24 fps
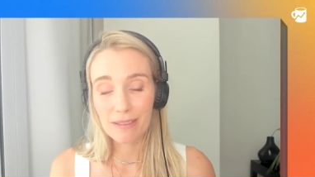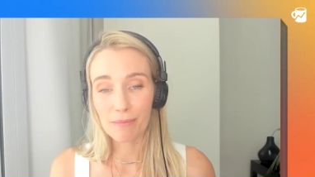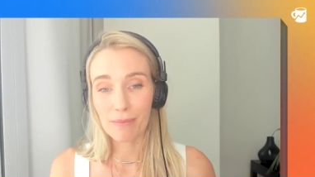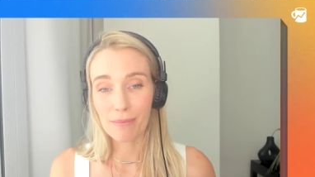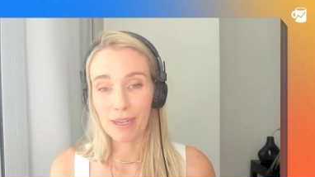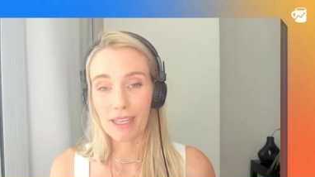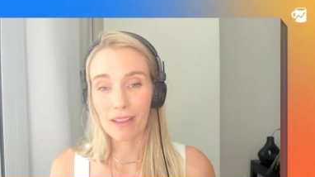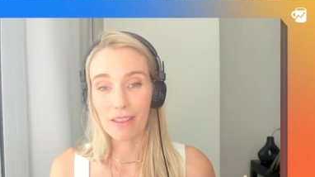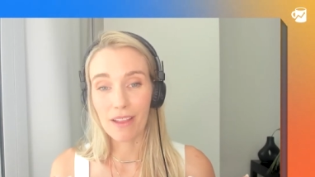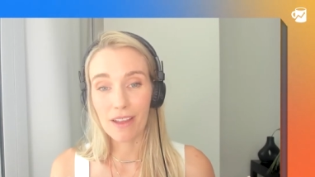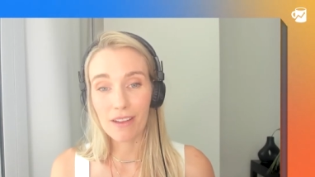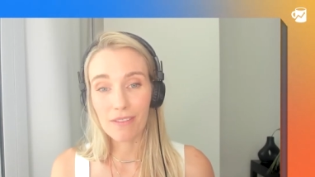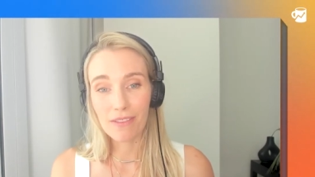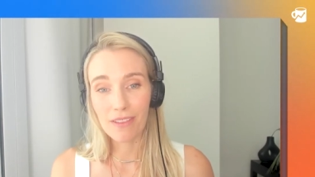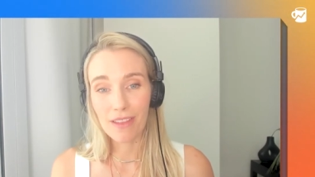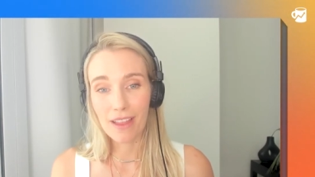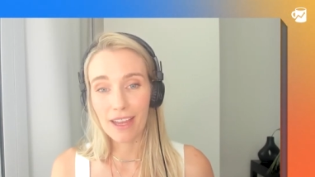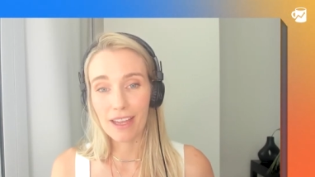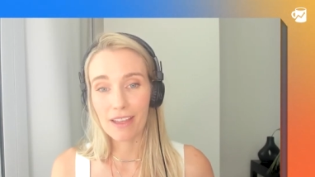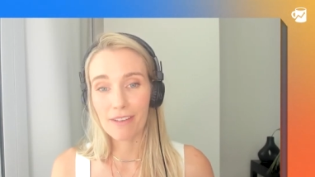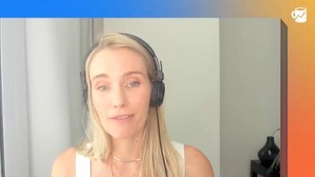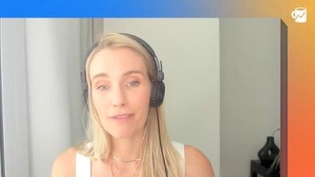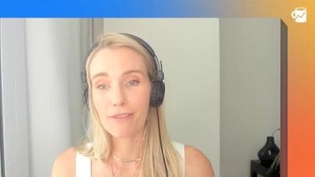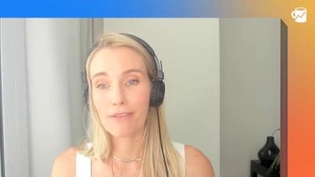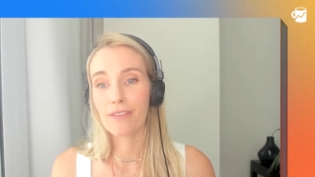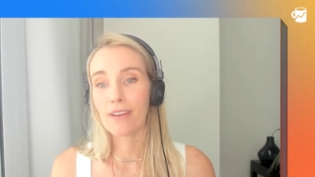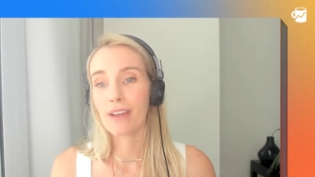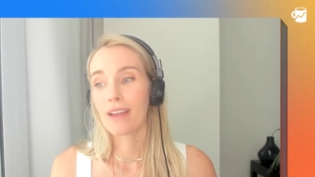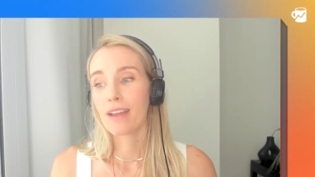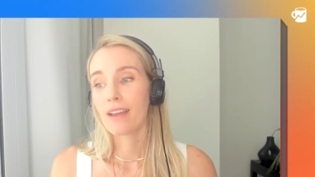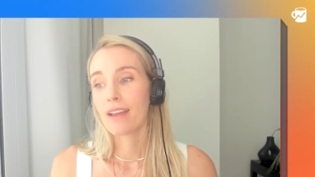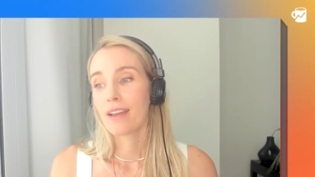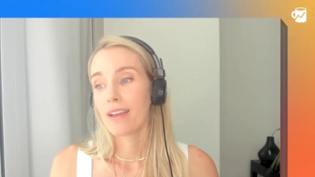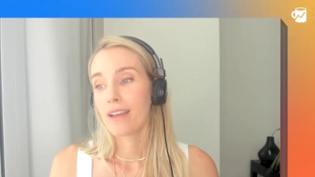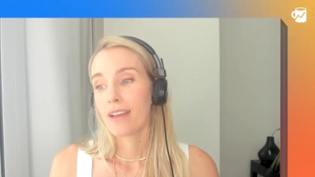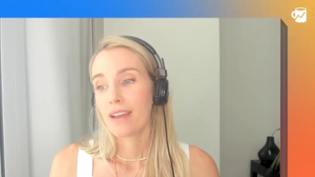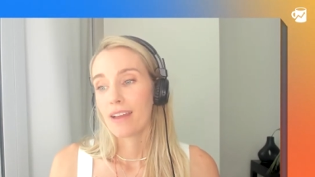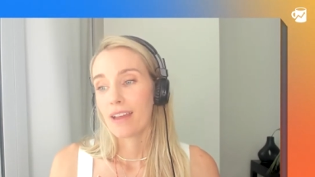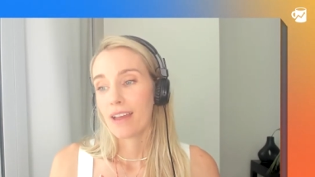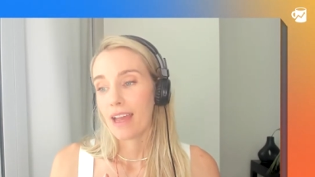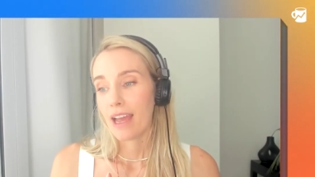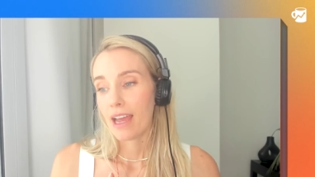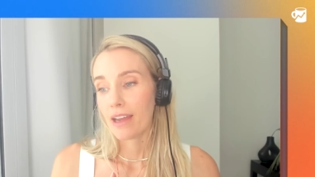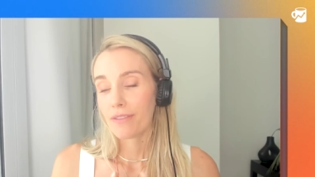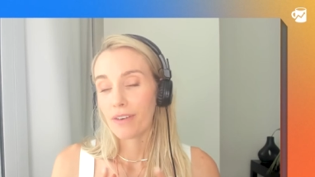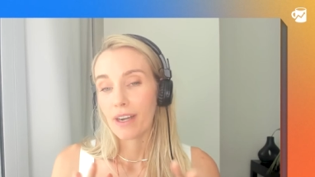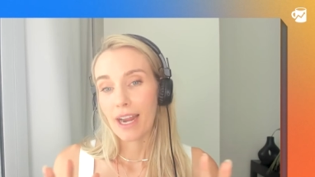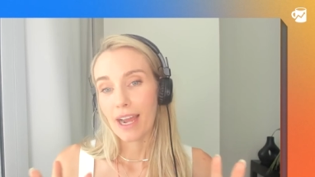my love life,
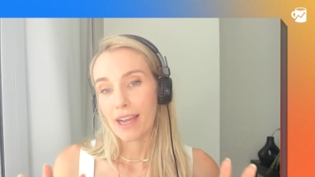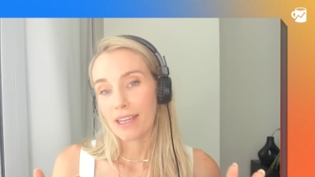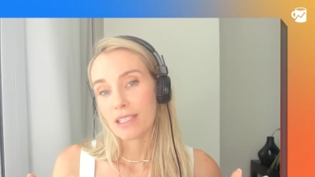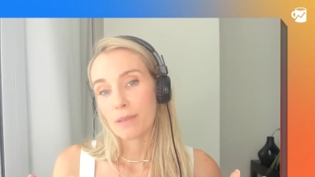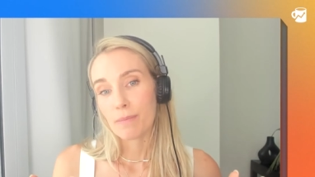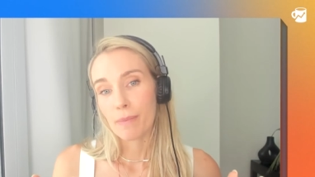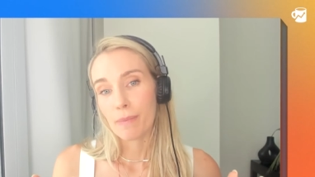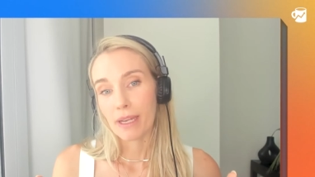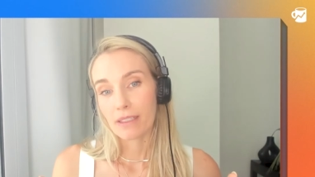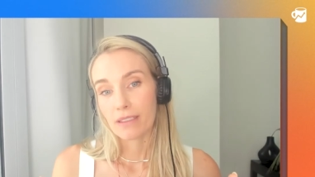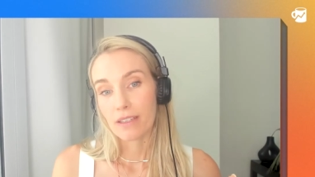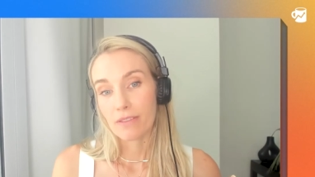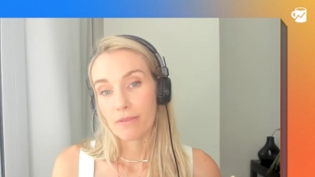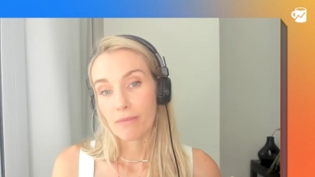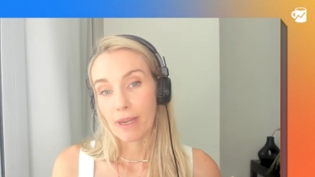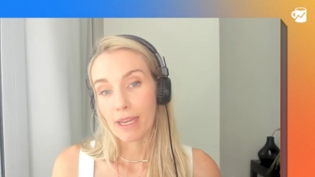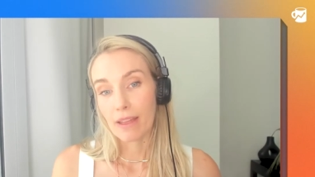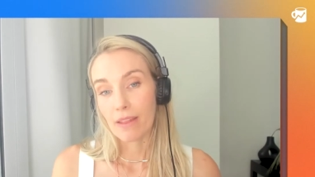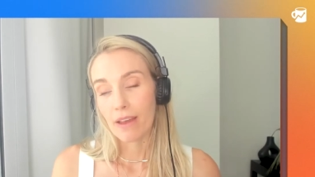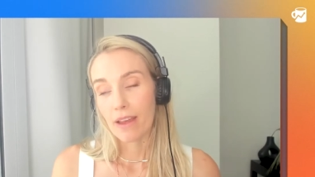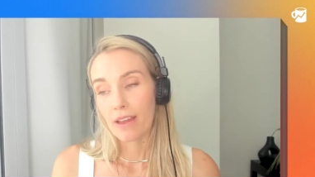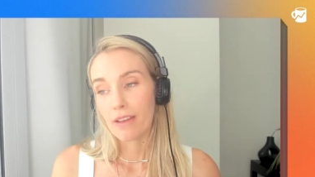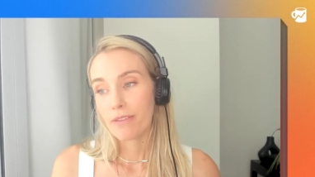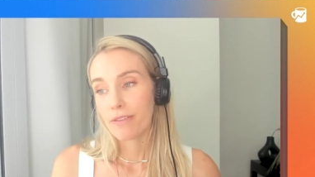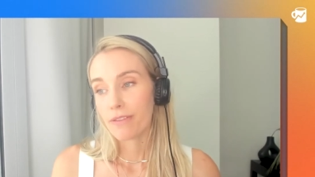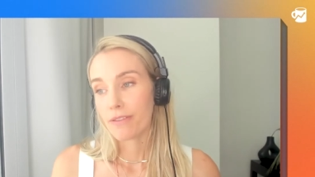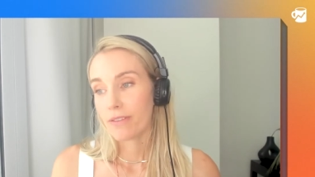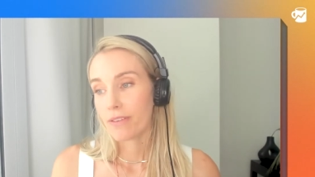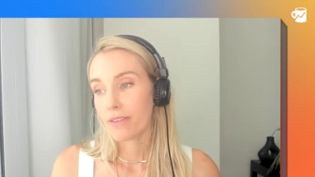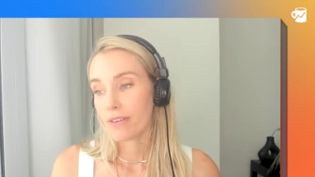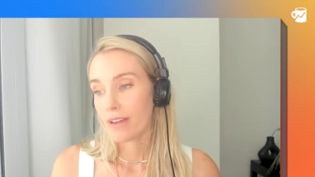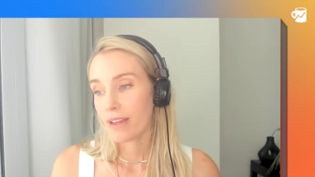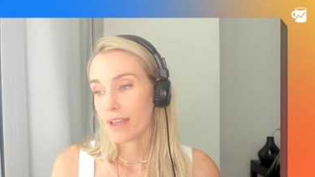every aspect of my life.